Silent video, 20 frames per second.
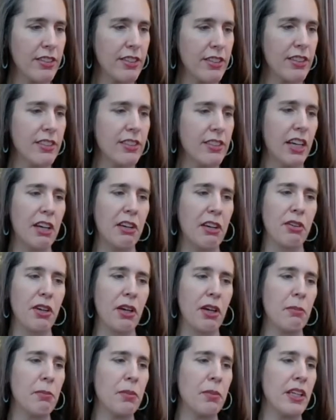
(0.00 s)
to the title
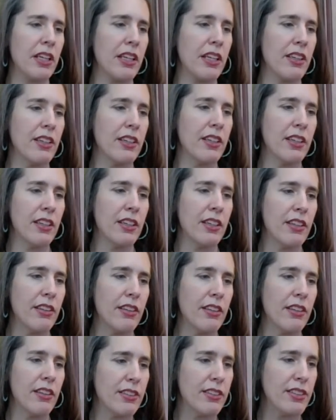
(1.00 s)
company,
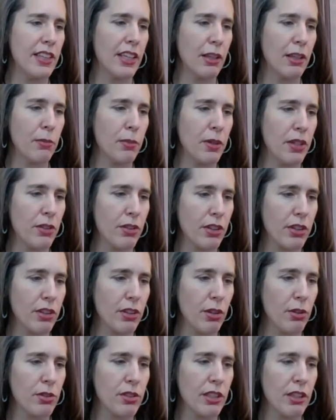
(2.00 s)
the settlement or
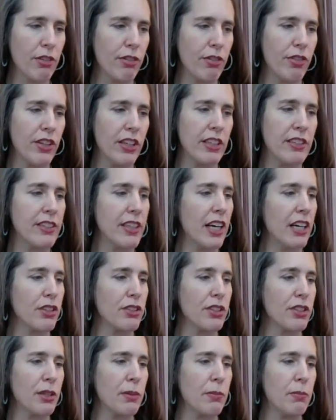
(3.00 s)
closing fee is
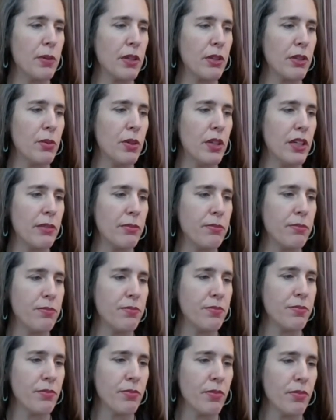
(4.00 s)
actually a big one.
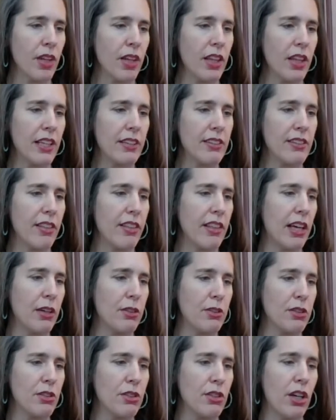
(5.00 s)
That's
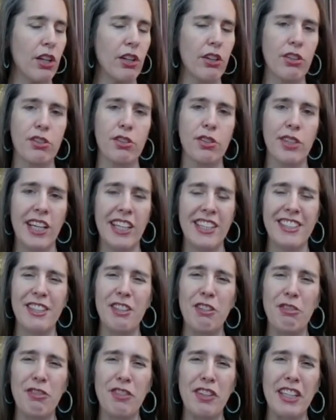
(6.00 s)
$1,000. So that's
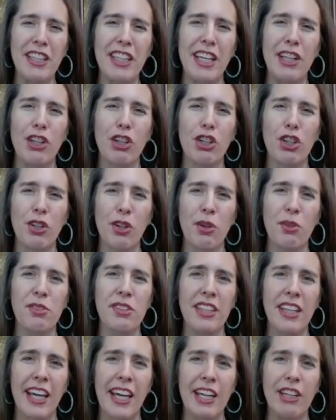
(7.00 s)
the fee that the
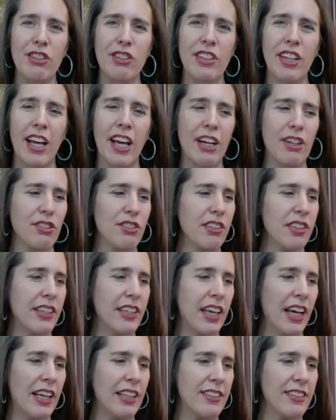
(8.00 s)
closing agent actually
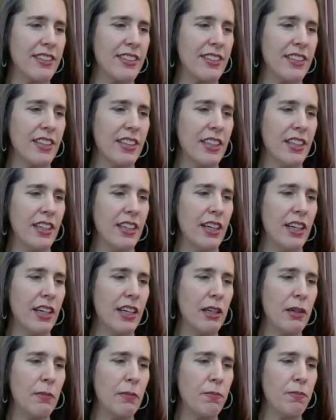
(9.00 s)
gets.
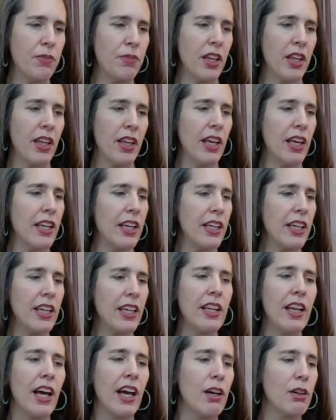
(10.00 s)
An
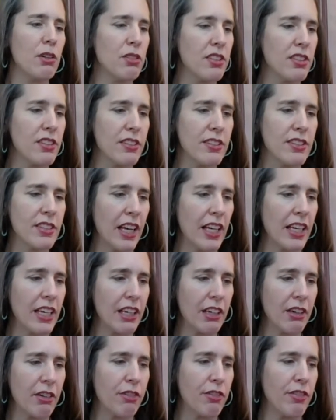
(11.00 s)
in-house
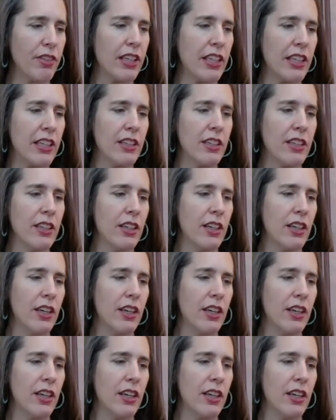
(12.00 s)
signing fee,